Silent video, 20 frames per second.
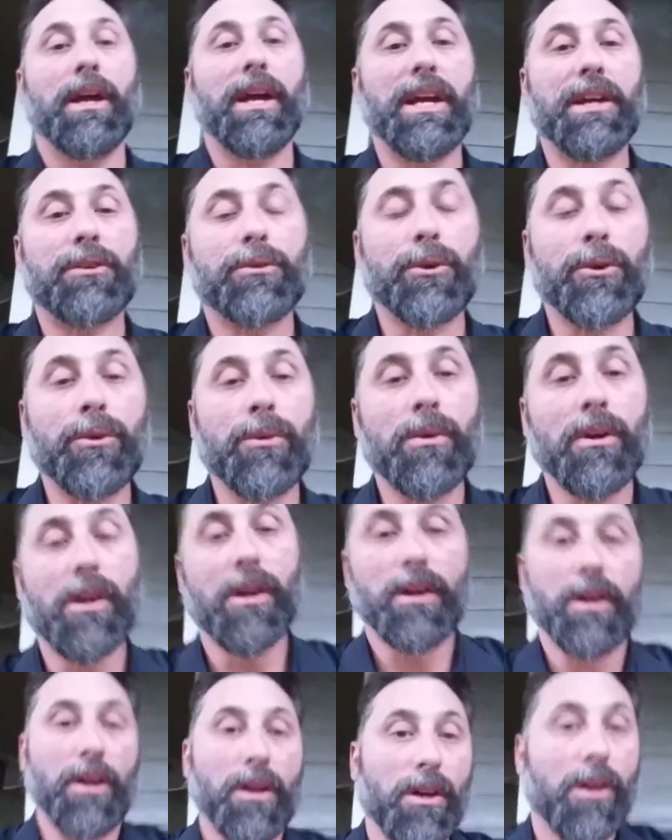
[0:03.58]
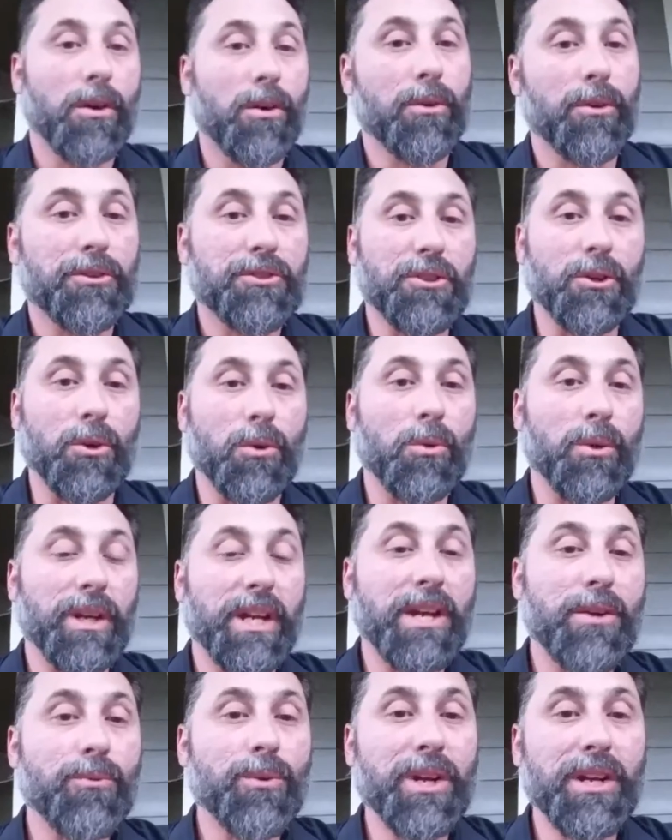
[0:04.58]
Hey crew, so we're
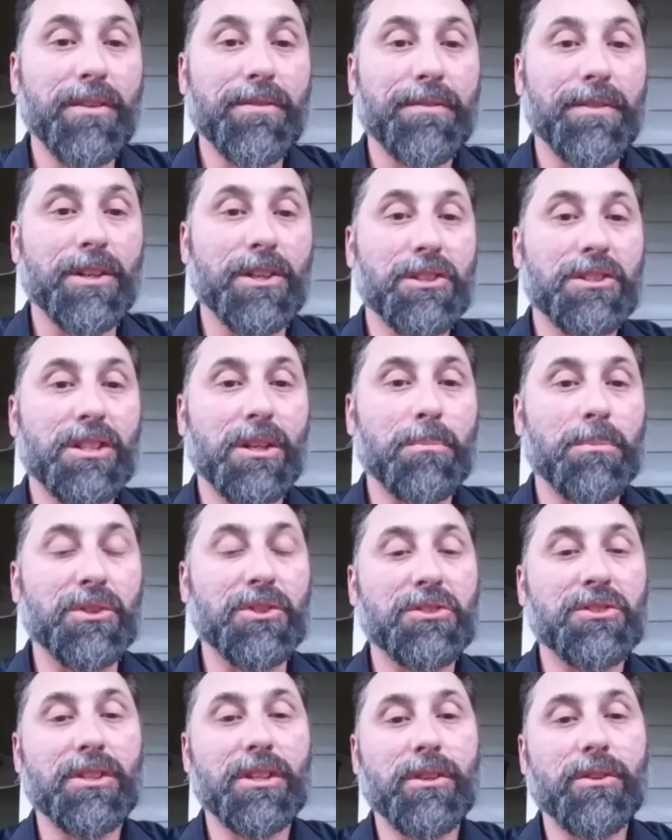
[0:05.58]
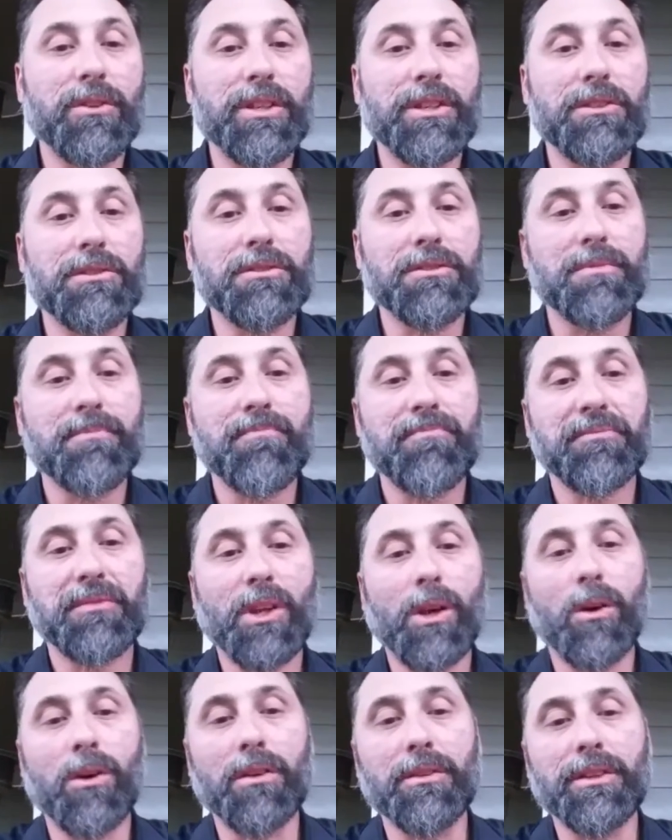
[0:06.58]
getting ready to finish up the series
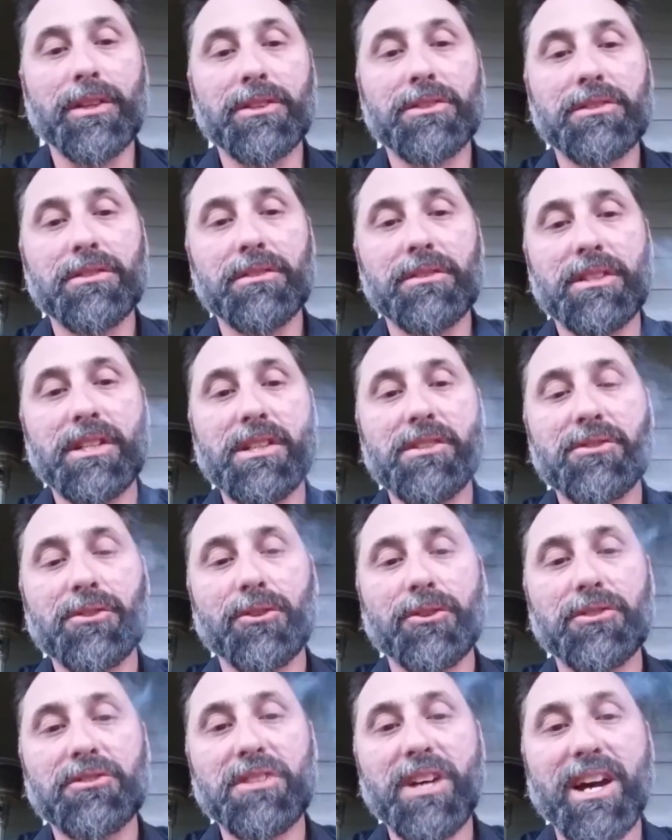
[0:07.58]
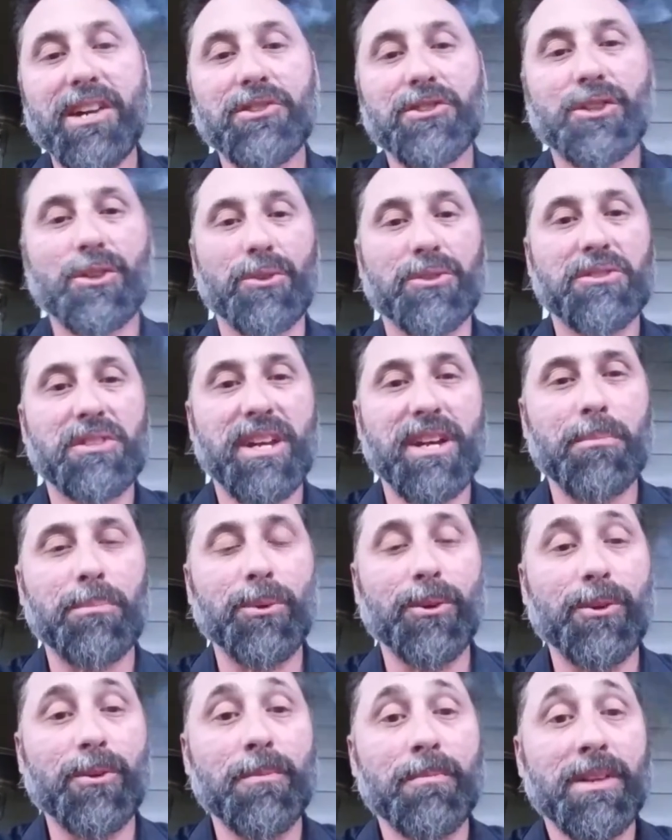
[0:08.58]
on this diesel sideshow
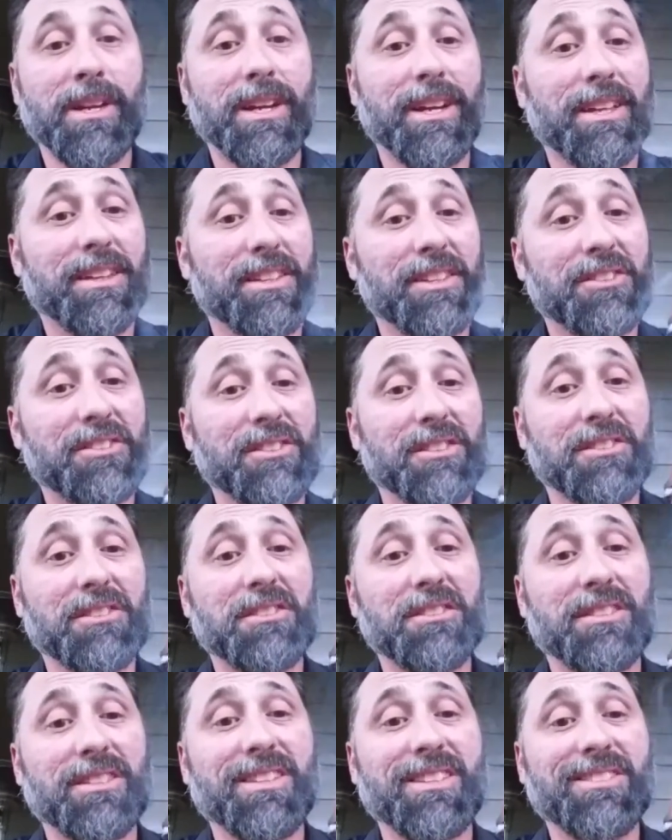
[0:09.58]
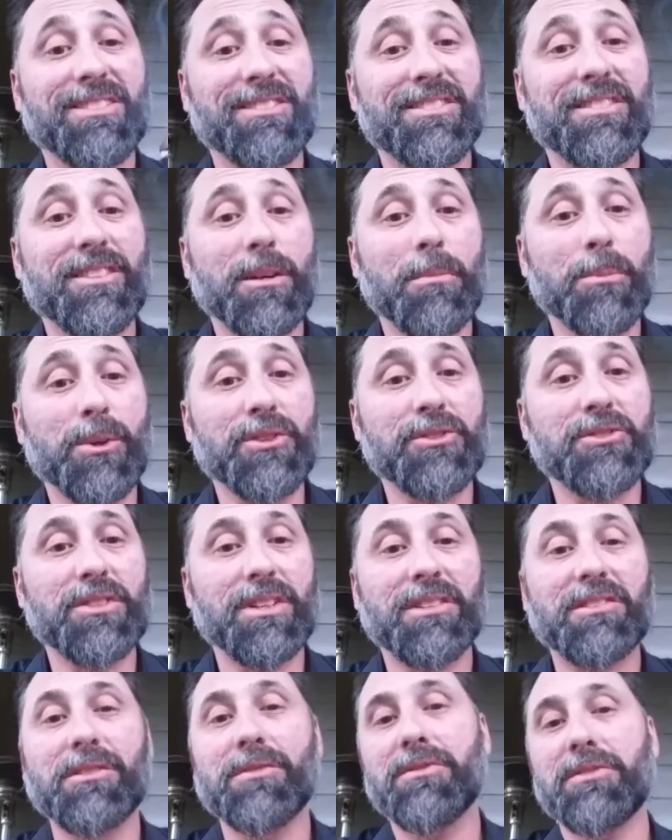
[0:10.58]
sampler. This is number
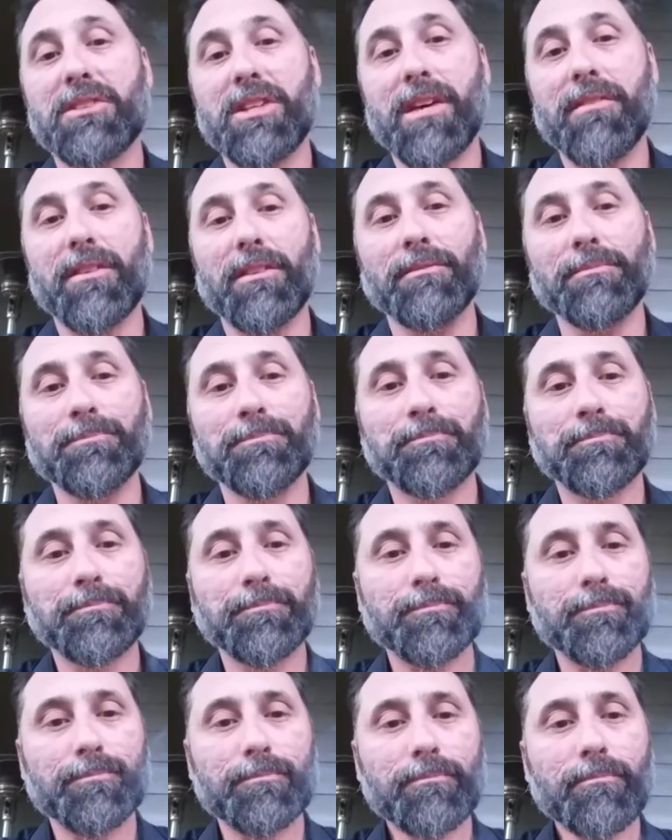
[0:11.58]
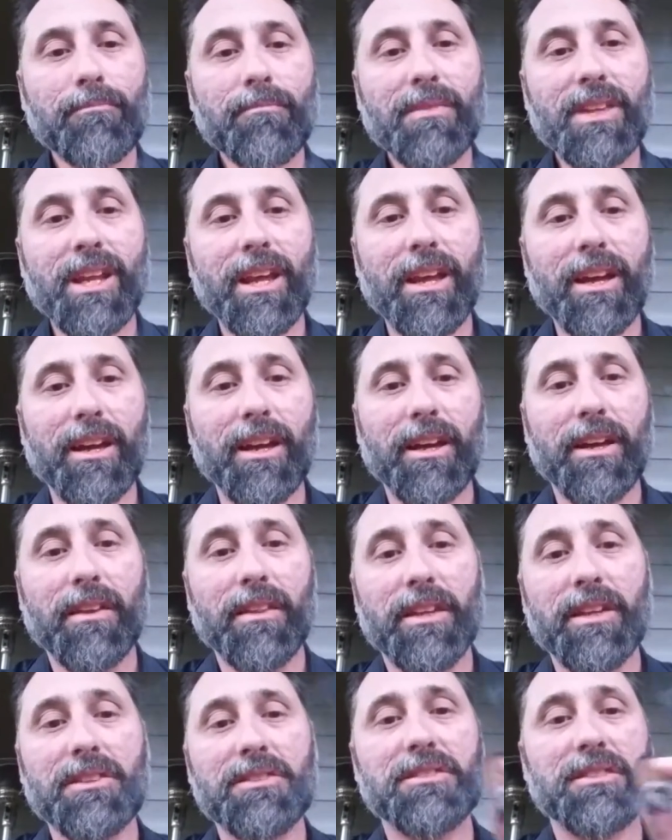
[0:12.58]
six of seven.
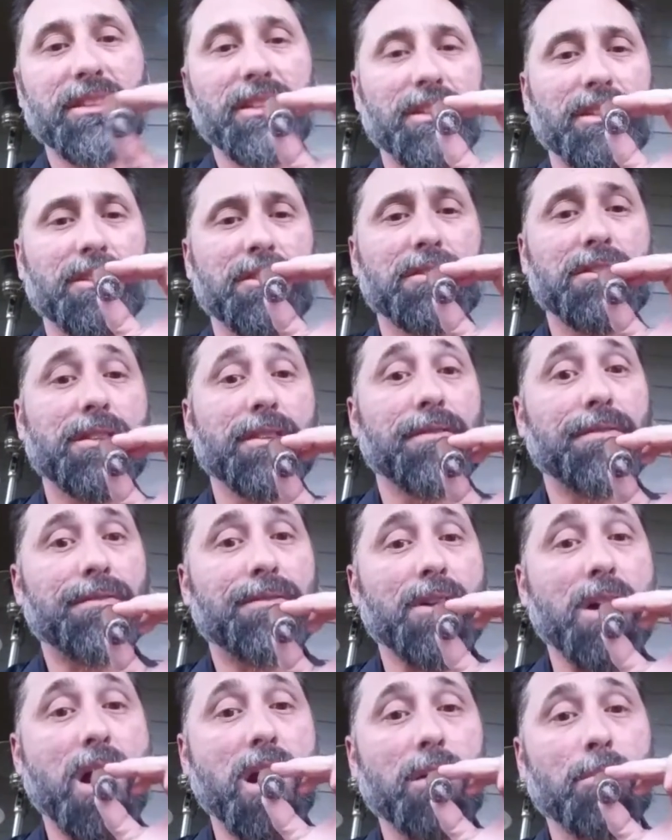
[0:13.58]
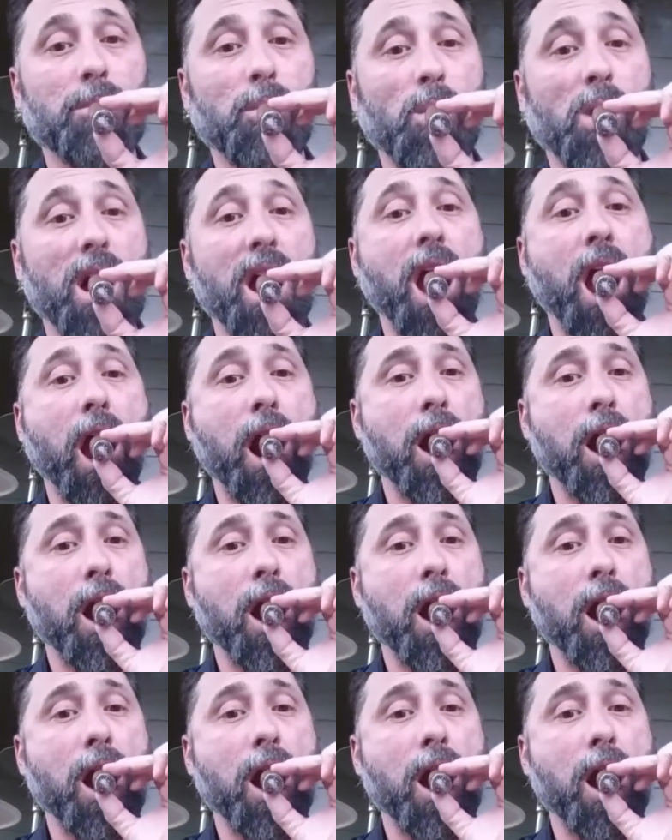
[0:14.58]
This is the Frog Boy.